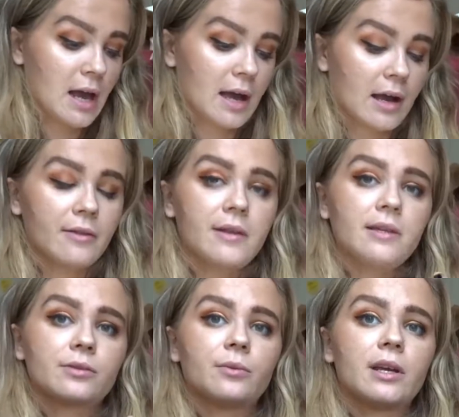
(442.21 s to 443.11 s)
I got
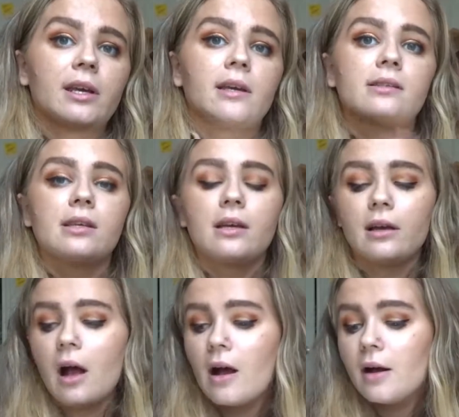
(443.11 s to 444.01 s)
these rings
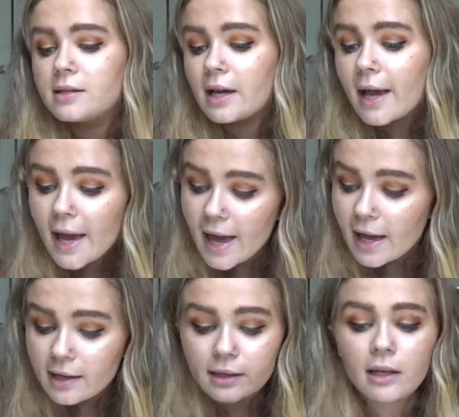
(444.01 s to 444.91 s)

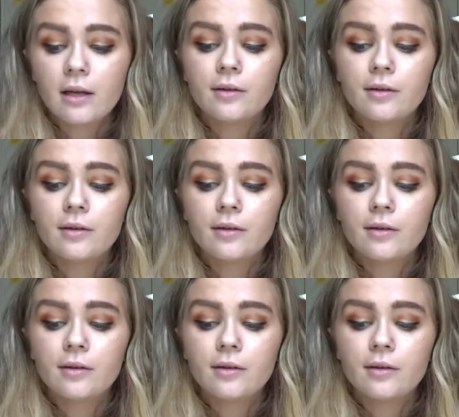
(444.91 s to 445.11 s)
secondhand.